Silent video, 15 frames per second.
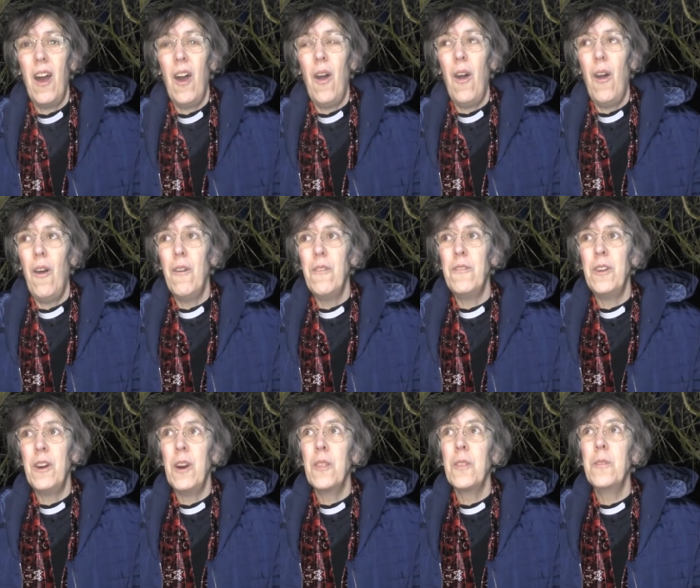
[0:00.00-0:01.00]
of
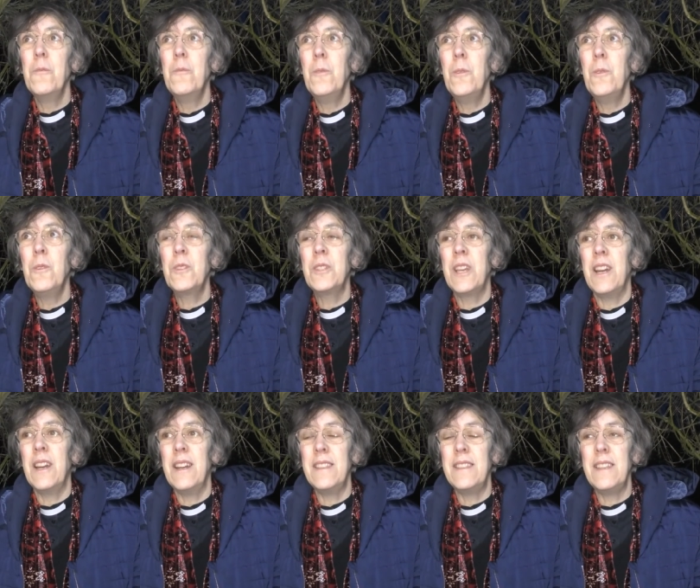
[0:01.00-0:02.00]
the
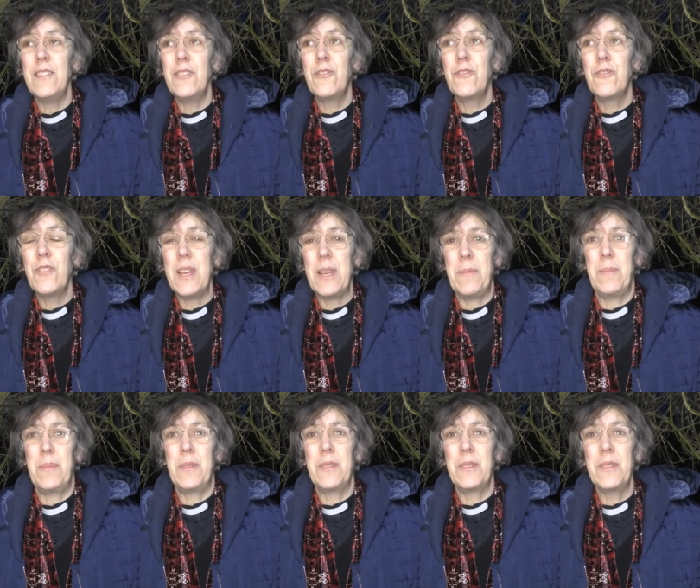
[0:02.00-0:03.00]
water as it
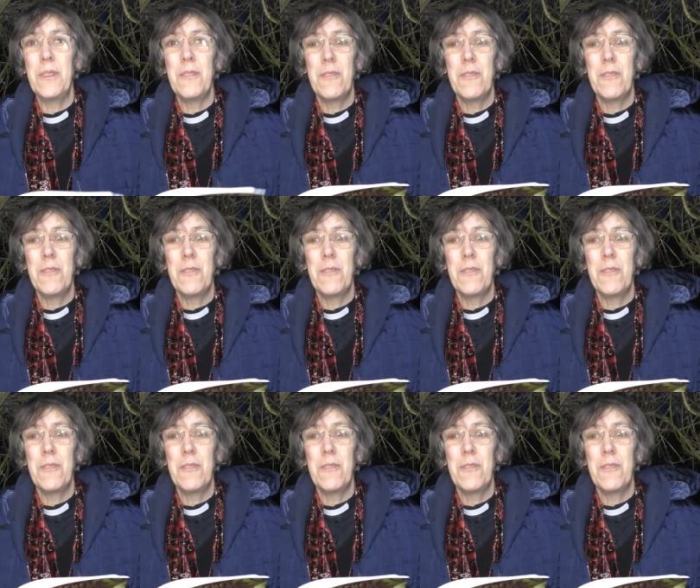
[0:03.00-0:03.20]
drips